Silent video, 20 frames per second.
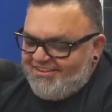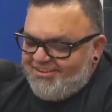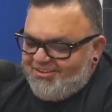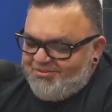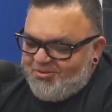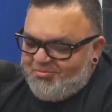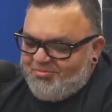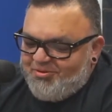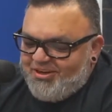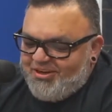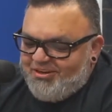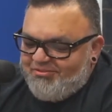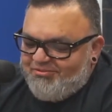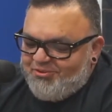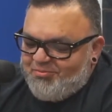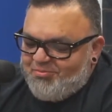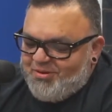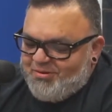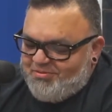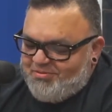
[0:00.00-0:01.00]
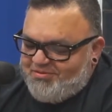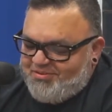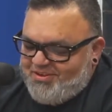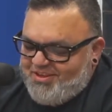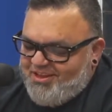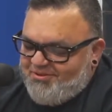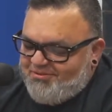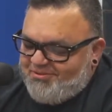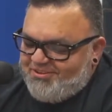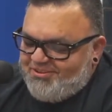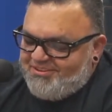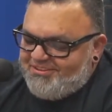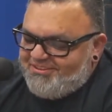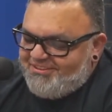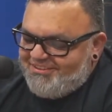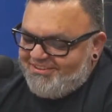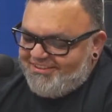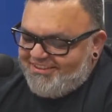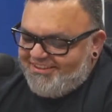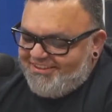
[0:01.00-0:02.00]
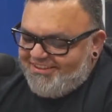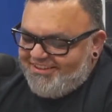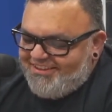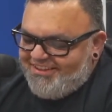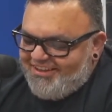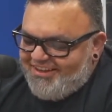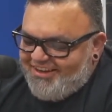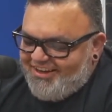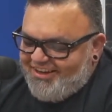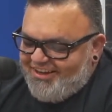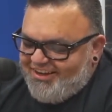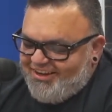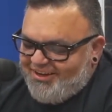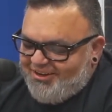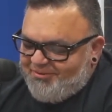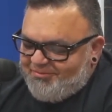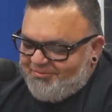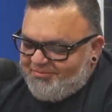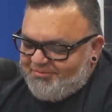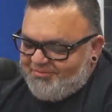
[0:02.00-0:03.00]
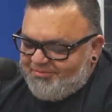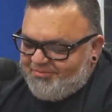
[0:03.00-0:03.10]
We'll bring in a few people for that one.